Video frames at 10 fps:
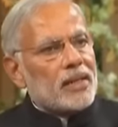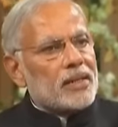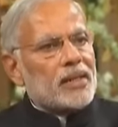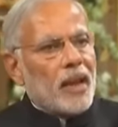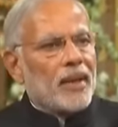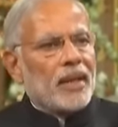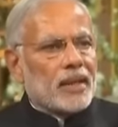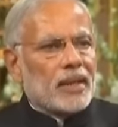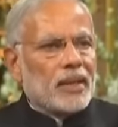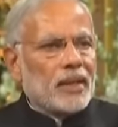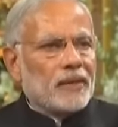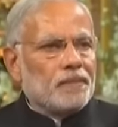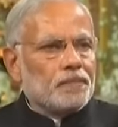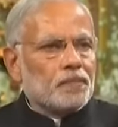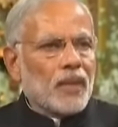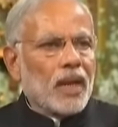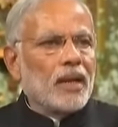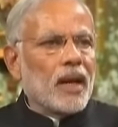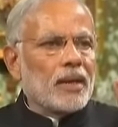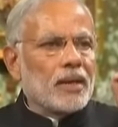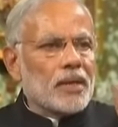instability in a